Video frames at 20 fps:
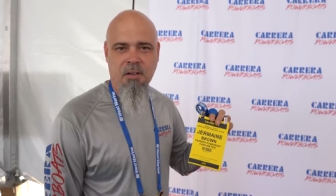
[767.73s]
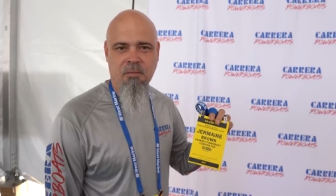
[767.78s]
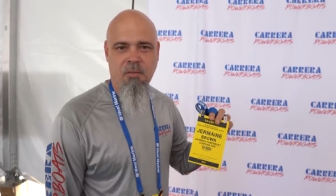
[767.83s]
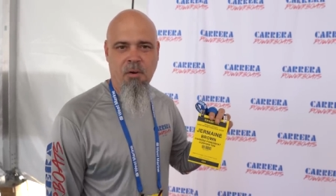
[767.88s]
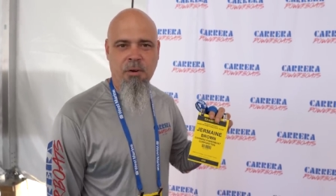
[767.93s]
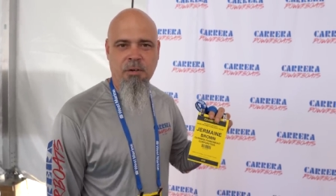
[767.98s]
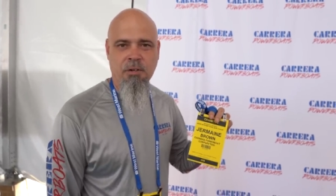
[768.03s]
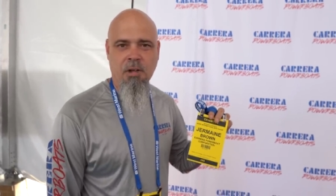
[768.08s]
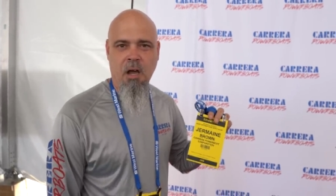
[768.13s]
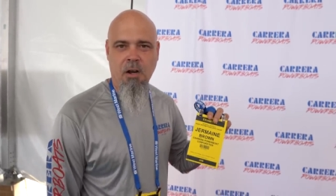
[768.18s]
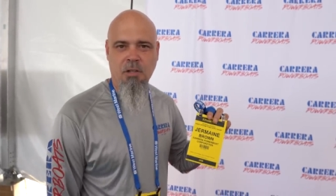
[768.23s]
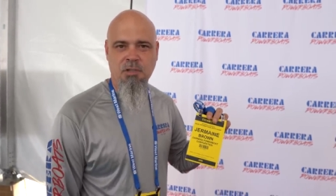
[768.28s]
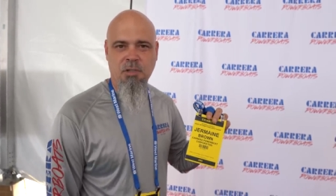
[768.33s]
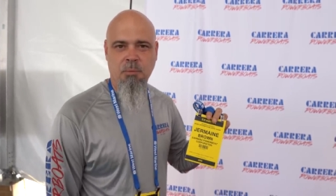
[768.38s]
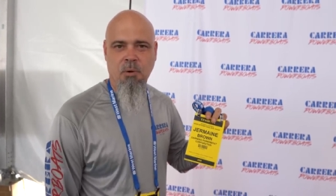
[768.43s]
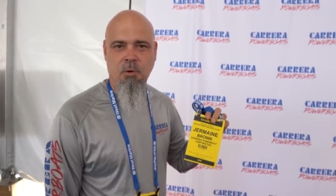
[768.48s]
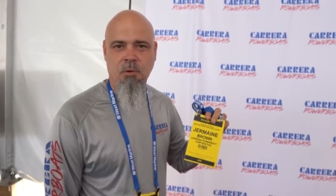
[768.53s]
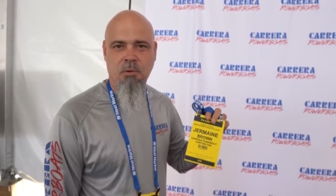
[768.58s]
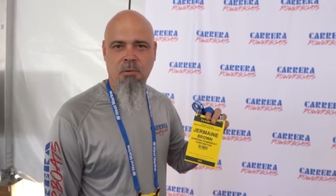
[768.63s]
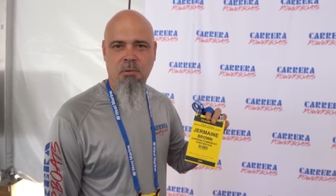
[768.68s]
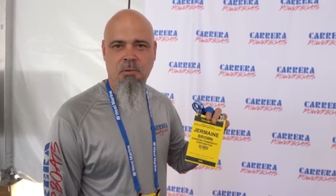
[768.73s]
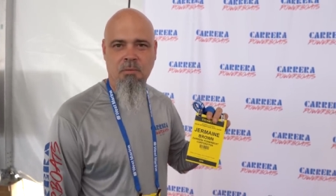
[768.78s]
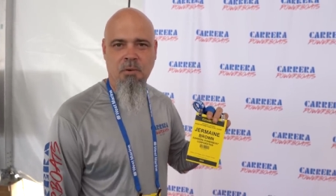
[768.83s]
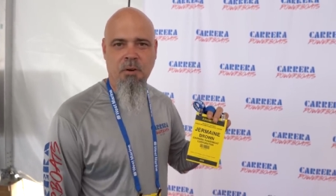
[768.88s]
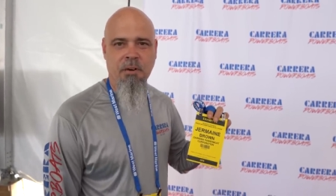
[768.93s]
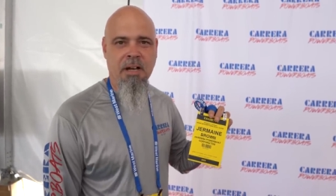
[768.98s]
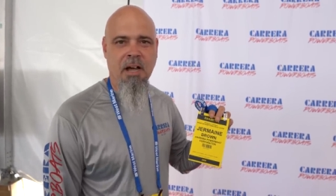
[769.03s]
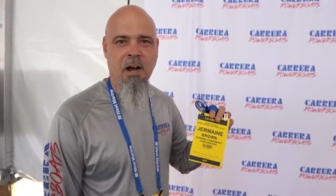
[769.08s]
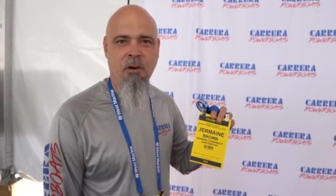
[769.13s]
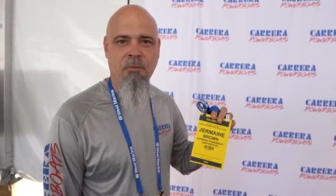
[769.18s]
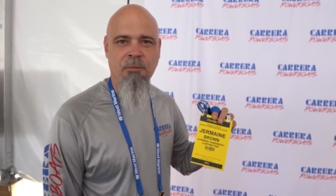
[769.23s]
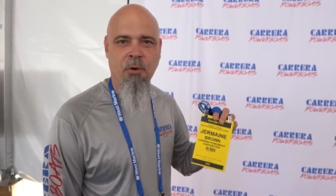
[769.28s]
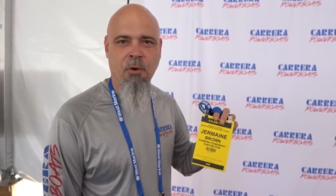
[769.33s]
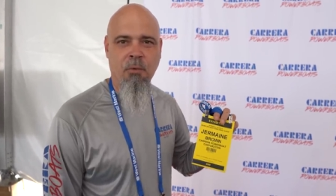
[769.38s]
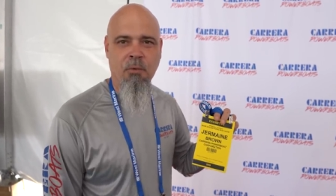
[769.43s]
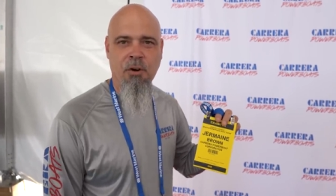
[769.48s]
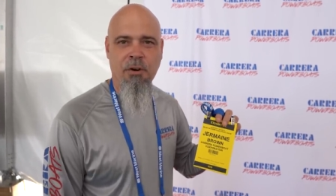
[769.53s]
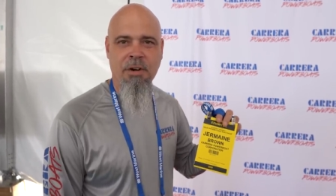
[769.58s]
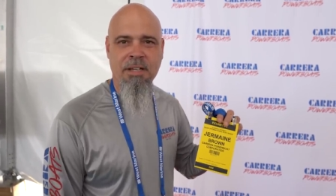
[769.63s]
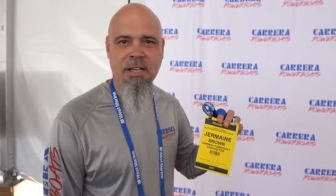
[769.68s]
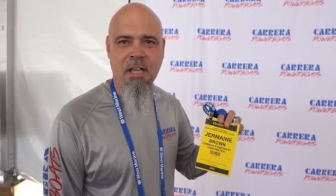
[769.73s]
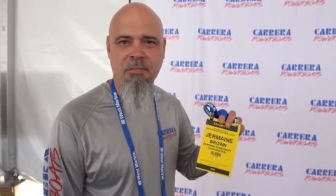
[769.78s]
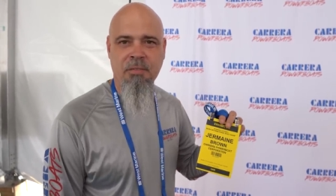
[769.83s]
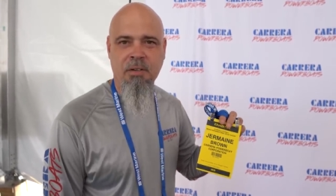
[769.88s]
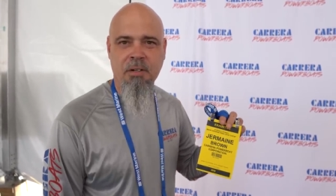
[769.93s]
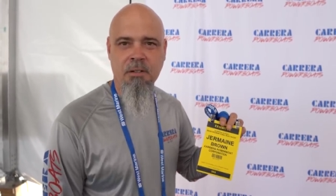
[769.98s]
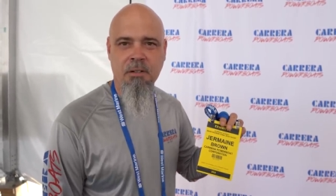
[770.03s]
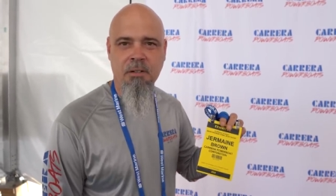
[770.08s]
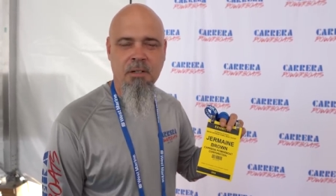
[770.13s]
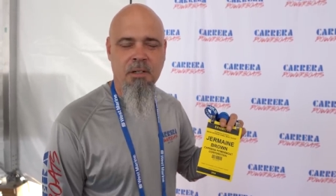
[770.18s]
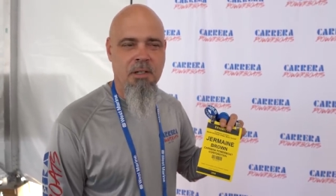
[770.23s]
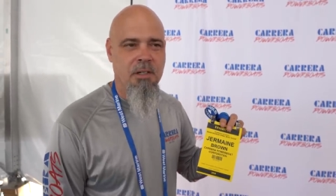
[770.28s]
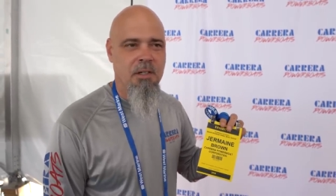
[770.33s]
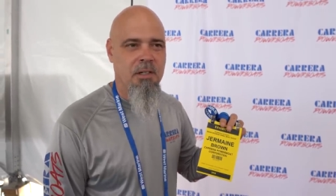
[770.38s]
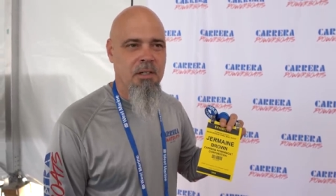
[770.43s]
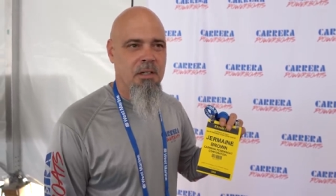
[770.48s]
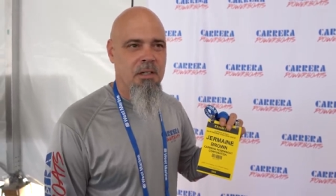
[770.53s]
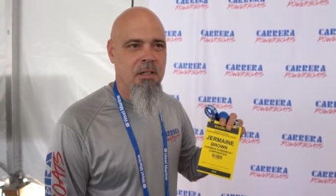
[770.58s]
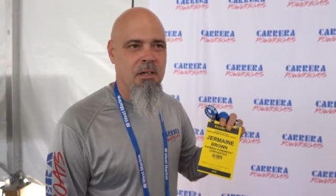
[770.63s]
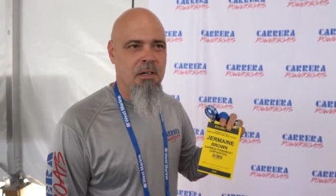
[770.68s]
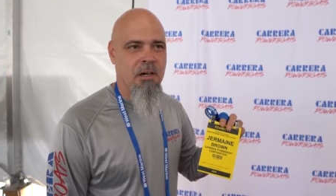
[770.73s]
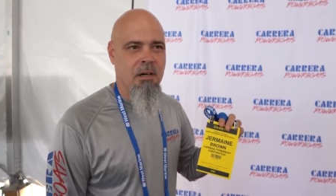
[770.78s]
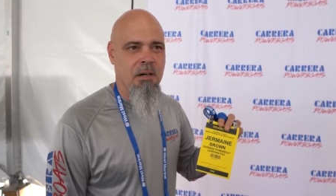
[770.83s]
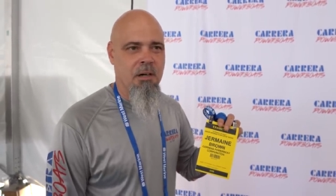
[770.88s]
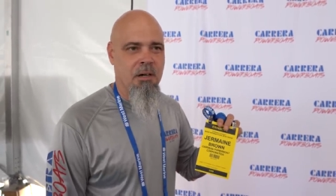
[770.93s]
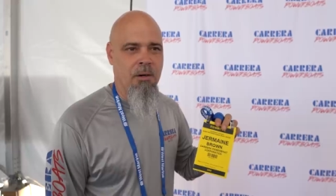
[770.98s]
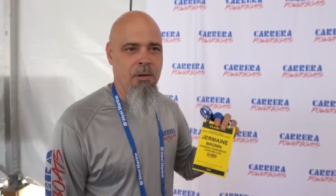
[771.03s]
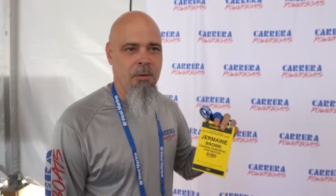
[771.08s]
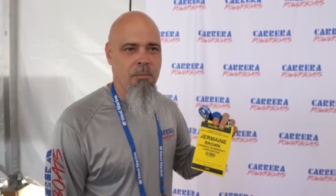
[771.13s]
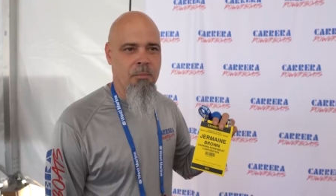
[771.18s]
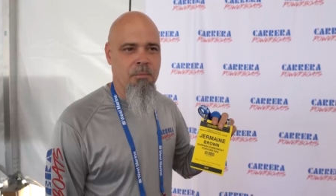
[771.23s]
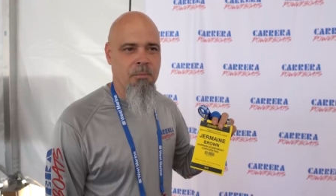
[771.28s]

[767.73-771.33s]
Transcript: very knowledgeable, very helpful, very giving. Uh,